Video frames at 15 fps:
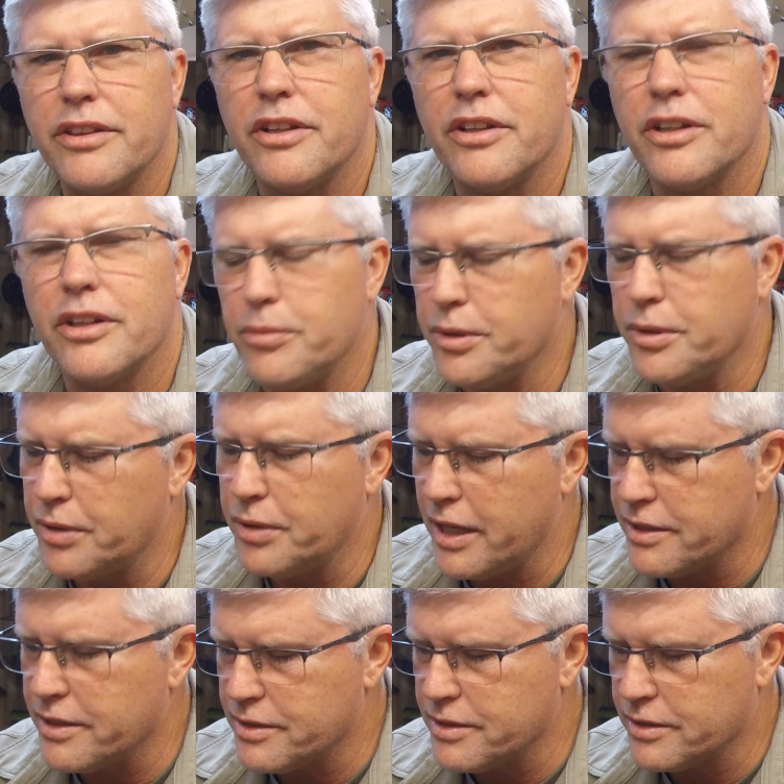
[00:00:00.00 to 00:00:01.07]
They're going to be
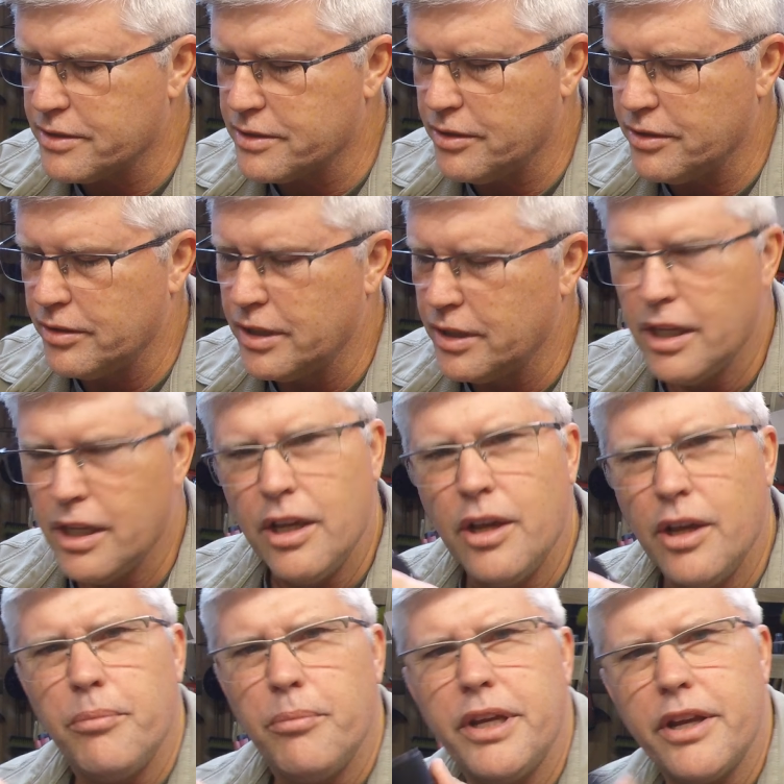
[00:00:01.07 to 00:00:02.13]
plastic. So
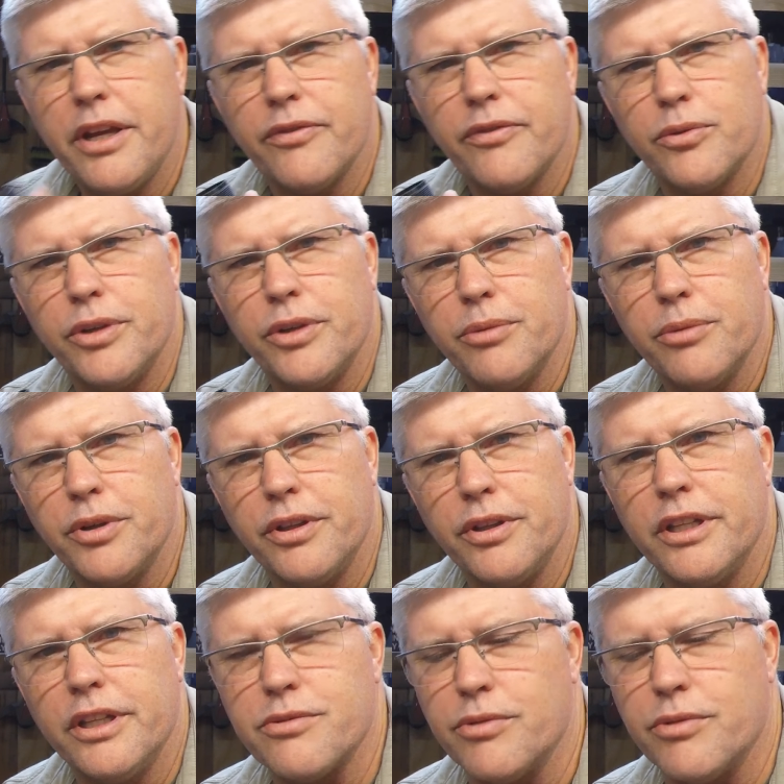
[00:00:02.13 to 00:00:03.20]
be careful when you're putting
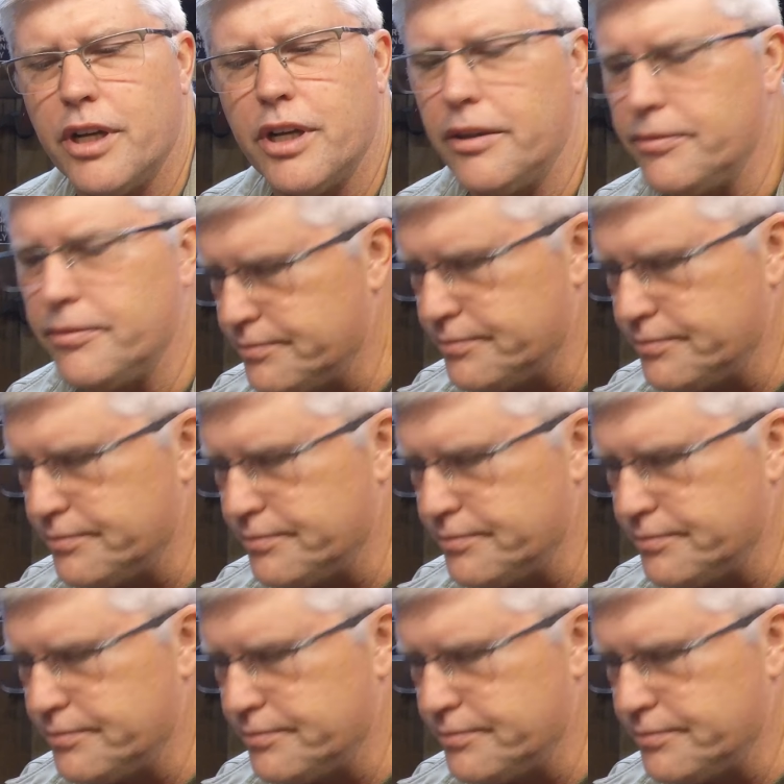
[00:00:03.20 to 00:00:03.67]
this one on.